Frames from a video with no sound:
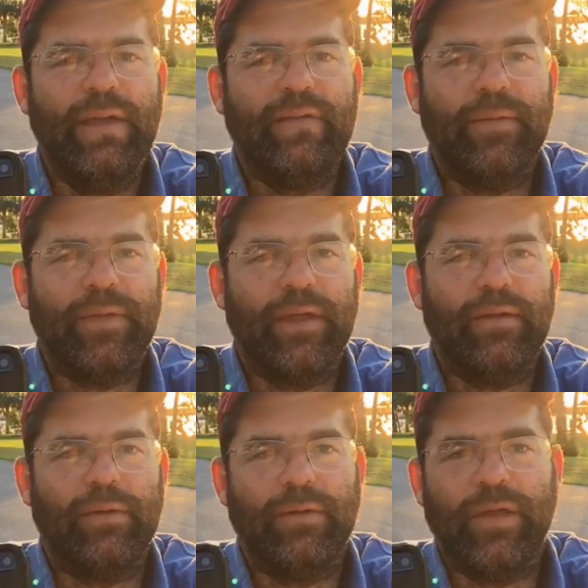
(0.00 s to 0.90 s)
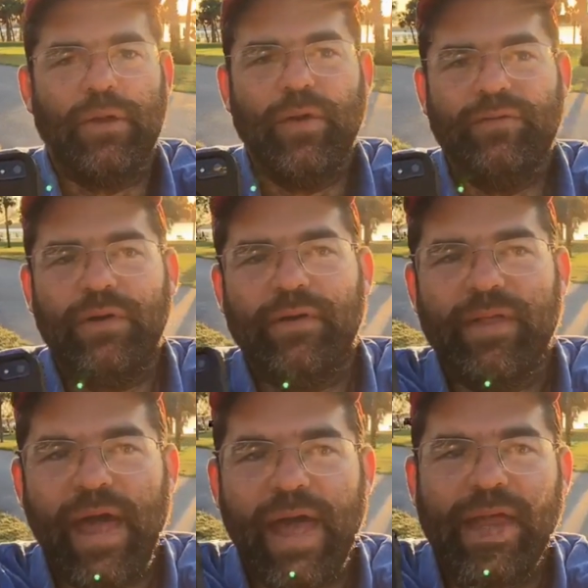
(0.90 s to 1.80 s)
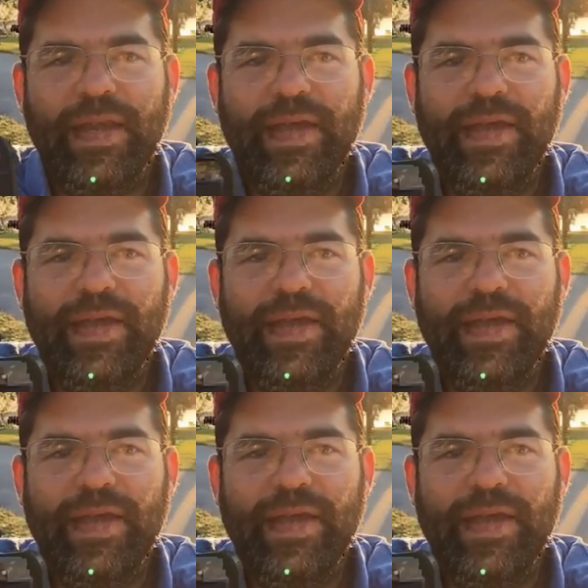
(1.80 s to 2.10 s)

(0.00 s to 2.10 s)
Something, or the equivalent of that.